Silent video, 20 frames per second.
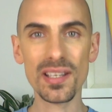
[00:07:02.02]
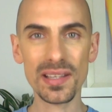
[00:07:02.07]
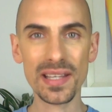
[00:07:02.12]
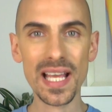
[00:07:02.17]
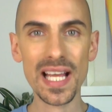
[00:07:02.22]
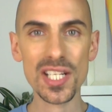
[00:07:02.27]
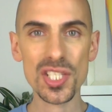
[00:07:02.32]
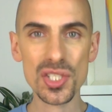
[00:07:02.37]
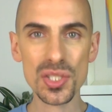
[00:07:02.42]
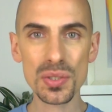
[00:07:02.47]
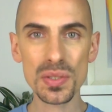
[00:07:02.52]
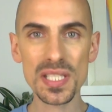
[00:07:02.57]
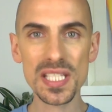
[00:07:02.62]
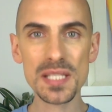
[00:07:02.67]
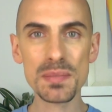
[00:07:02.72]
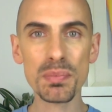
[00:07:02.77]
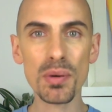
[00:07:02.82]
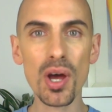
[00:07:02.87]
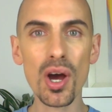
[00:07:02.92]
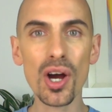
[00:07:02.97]
attached to
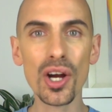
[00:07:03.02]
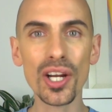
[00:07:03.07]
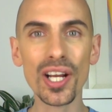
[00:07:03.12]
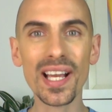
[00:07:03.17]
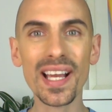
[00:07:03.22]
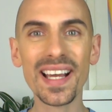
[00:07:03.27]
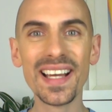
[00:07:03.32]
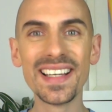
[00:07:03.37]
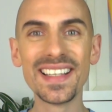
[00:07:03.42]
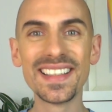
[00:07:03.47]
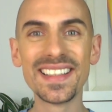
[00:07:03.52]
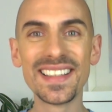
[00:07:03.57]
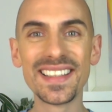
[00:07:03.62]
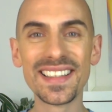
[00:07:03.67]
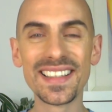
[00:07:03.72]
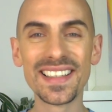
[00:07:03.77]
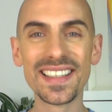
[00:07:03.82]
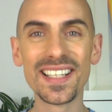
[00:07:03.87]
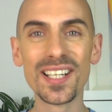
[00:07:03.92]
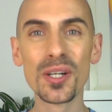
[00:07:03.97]
this blog.
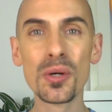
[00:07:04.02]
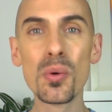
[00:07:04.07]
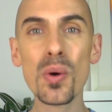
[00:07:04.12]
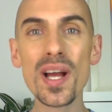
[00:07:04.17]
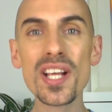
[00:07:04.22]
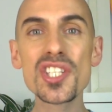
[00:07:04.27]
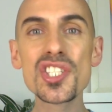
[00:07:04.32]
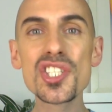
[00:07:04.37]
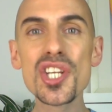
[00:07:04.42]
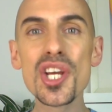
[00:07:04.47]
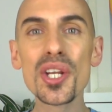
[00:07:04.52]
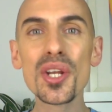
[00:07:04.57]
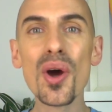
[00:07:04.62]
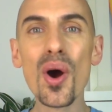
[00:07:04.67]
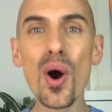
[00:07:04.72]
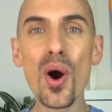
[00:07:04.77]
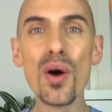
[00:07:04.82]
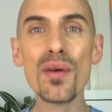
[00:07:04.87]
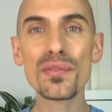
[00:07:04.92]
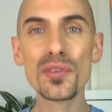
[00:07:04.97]
Question
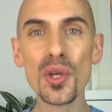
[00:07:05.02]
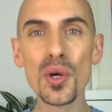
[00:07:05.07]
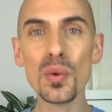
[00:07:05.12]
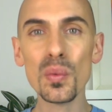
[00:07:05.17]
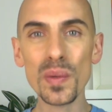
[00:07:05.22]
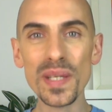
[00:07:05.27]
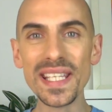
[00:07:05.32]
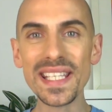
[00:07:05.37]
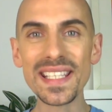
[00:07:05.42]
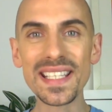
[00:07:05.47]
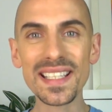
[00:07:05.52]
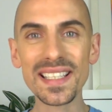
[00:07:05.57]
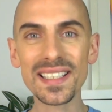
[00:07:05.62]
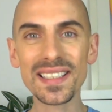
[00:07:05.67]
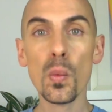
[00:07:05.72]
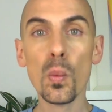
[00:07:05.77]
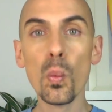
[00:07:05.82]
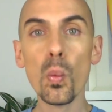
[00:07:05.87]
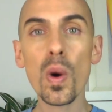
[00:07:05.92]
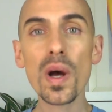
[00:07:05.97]
of the week.
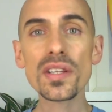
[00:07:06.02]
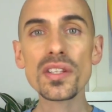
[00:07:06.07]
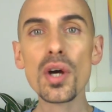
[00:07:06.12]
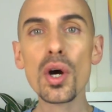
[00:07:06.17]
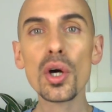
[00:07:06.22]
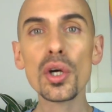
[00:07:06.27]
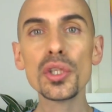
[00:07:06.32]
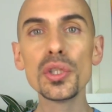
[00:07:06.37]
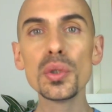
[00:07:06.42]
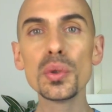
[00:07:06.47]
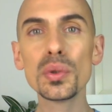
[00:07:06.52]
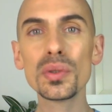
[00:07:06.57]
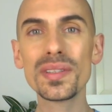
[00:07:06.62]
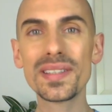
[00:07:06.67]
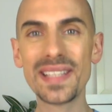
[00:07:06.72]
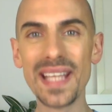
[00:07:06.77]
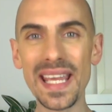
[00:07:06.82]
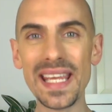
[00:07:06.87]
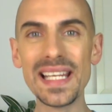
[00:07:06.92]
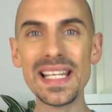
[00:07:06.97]
What are your
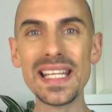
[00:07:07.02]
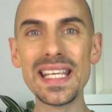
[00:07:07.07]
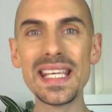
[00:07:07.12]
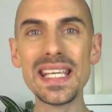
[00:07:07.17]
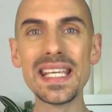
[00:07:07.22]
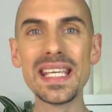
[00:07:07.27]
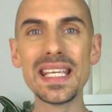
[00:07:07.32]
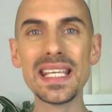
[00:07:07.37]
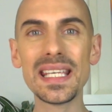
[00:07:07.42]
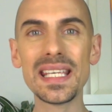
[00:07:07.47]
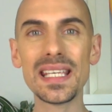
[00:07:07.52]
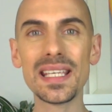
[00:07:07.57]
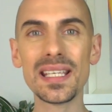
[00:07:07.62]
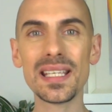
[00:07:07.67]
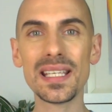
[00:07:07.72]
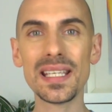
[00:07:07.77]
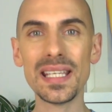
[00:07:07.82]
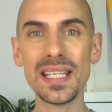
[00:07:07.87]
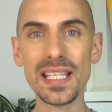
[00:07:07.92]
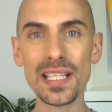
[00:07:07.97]
daily
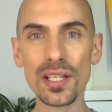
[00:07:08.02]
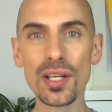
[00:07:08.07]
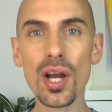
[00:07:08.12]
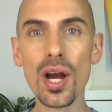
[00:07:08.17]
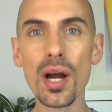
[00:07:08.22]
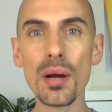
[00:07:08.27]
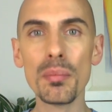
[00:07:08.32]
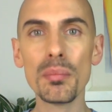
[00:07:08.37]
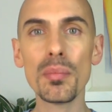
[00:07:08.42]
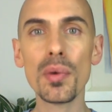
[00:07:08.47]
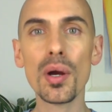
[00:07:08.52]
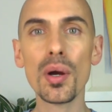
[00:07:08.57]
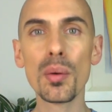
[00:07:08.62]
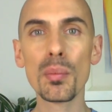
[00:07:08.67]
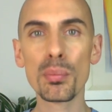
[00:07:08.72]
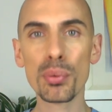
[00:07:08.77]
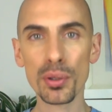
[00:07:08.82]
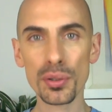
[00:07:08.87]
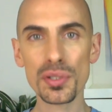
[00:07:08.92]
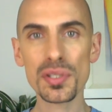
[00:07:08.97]
income
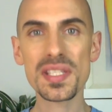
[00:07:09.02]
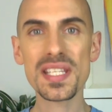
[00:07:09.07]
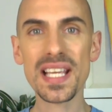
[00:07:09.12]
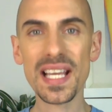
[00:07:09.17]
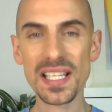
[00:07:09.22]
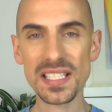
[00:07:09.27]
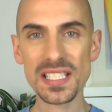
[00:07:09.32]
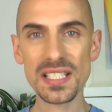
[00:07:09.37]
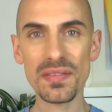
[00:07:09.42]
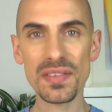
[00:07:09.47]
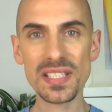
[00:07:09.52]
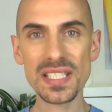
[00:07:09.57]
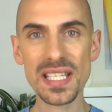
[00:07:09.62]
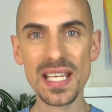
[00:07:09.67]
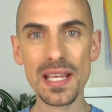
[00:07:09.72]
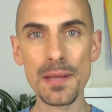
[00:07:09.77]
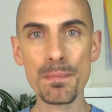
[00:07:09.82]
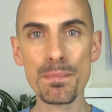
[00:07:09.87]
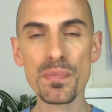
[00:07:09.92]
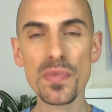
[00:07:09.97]
producing
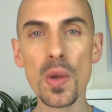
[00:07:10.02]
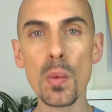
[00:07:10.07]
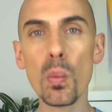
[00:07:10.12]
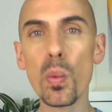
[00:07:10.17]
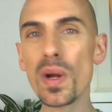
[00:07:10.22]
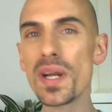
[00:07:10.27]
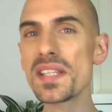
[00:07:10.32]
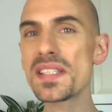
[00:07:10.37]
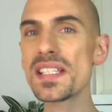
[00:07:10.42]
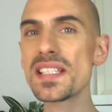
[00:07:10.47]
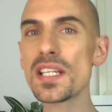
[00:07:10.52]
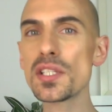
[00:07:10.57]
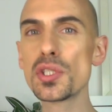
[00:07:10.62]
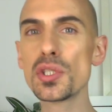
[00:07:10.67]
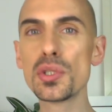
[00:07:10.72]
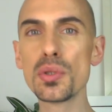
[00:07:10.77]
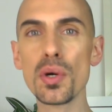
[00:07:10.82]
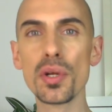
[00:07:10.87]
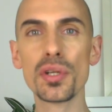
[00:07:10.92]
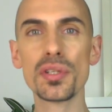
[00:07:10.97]
activity? What is it that you
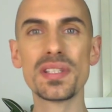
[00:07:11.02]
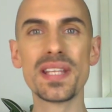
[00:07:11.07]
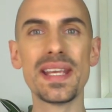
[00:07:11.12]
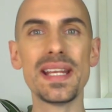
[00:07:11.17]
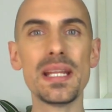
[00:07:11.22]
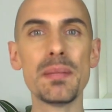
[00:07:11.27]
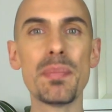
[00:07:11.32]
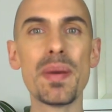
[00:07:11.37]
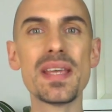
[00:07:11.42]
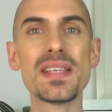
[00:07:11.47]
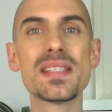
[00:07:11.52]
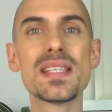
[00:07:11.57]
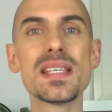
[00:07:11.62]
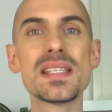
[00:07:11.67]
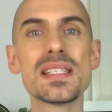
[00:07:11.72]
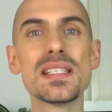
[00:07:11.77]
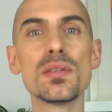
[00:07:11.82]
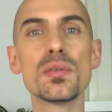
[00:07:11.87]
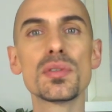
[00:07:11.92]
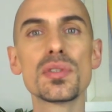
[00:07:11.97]
do on a daily
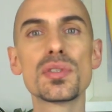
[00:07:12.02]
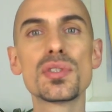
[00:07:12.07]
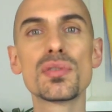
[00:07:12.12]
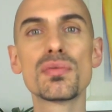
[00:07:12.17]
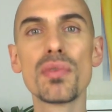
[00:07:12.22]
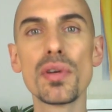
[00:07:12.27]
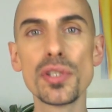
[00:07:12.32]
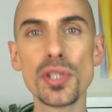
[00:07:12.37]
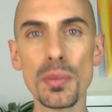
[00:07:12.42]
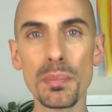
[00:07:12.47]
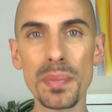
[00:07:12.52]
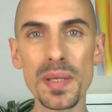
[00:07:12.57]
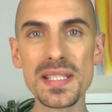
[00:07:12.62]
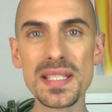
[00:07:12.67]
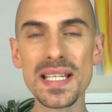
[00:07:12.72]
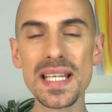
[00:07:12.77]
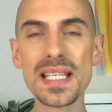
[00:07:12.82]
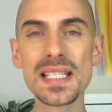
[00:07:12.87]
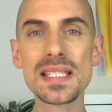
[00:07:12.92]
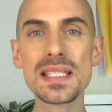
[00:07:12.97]
basis in order to run your
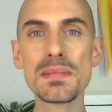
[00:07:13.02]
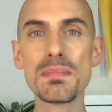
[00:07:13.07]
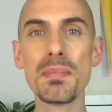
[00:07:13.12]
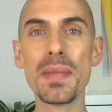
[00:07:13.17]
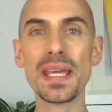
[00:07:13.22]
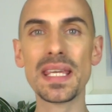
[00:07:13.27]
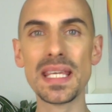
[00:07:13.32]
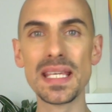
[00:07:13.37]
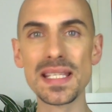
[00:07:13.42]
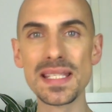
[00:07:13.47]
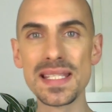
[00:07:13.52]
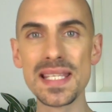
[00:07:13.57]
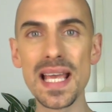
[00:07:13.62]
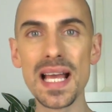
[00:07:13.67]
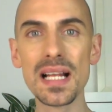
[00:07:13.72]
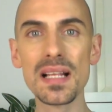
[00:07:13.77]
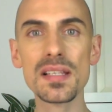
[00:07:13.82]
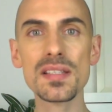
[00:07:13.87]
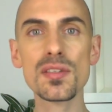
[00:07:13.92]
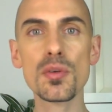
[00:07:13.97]
business, making
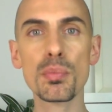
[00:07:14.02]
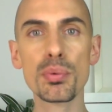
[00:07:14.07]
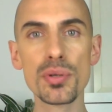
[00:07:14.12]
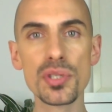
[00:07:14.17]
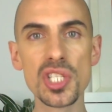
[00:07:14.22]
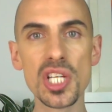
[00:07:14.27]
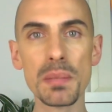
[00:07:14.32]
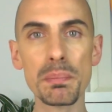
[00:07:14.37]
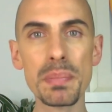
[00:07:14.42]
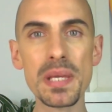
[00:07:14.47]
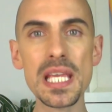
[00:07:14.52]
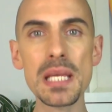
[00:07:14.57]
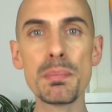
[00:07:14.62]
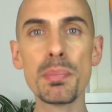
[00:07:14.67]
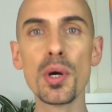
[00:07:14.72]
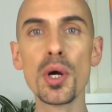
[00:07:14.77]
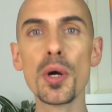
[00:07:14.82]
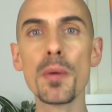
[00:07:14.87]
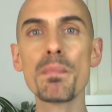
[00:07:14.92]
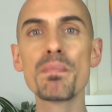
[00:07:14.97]
sales, approaching
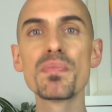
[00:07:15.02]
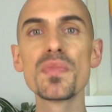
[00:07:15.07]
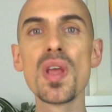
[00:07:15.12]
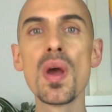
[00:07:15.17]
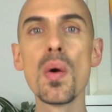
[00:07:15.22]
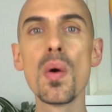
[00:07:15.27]
people?